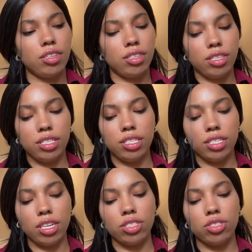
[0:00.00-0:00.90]
this is
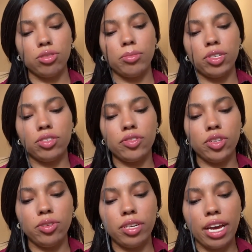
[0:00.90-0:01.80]
not so much for
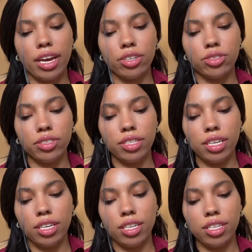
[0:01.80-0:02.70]
you to
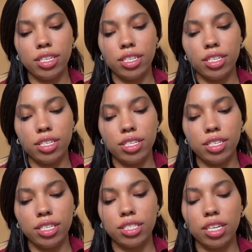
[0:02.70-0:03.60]
actually,
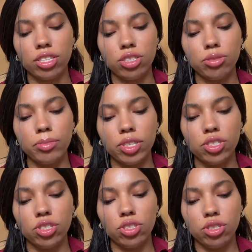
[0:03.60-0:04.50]
it's not so
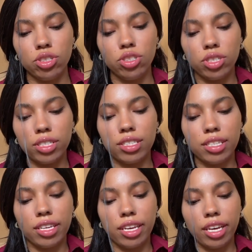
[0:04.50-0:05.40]
much to just
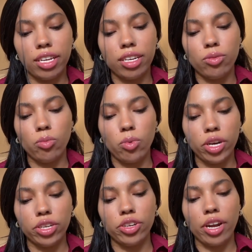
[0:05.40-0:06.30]
get
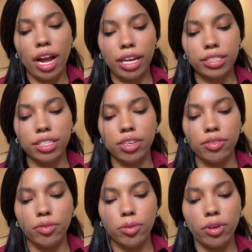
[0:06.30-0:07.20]
what you're asking
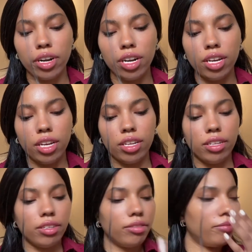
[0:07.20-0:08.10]
for.
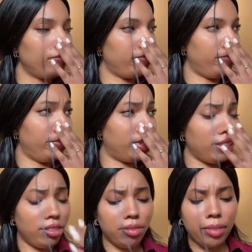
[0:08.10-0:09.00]

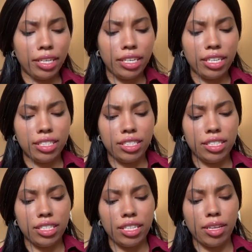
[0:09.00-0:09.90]
Excuse me. It's
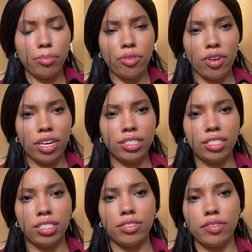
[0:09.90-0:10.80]
the
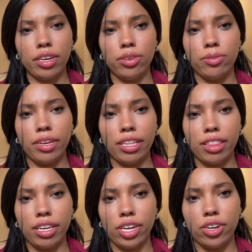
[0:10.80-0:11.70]
process of how you get
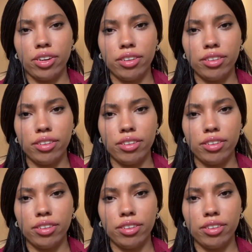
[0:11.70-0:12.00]
there.